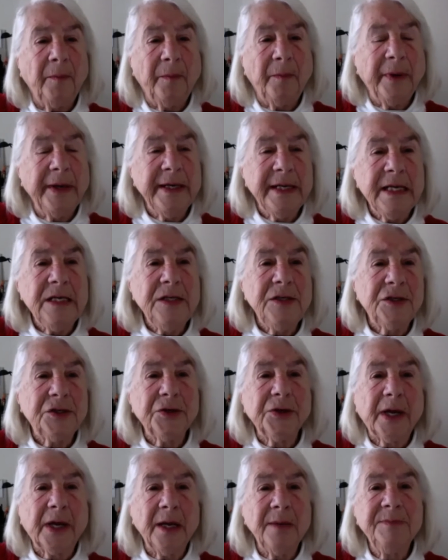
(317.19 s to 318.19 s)
When
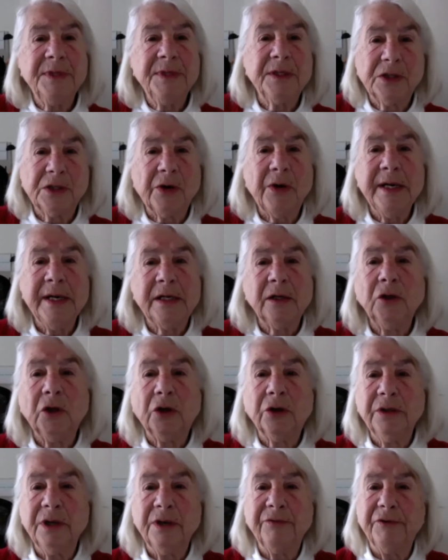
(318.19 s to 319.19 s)
Easter comes, it's going to
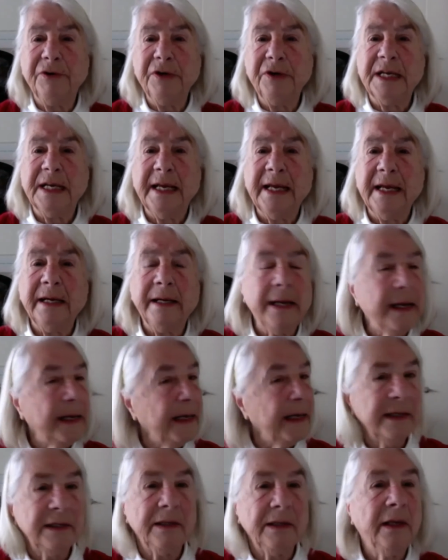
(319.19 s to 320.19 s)
look different again,
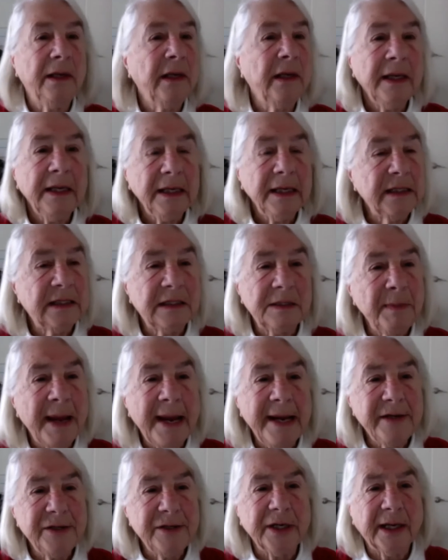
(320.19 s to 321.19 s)
and it's
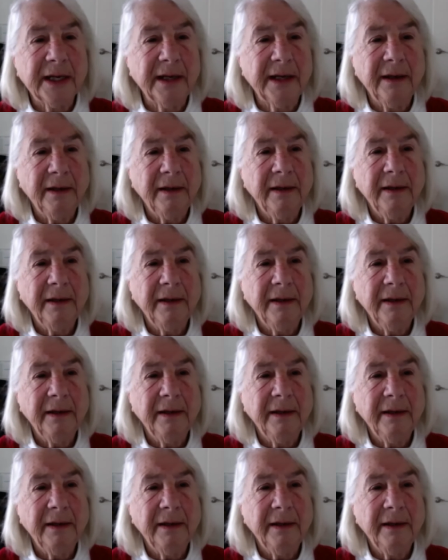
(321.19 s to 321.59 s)
magic.